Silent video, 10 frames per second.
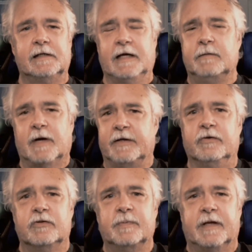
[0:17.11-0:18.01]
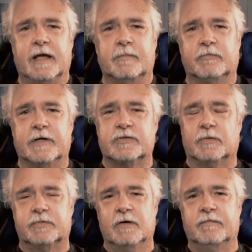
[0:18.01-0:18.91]
in my youth, became a
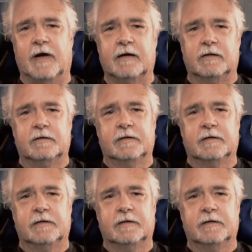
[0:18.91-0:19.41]
racial profiler.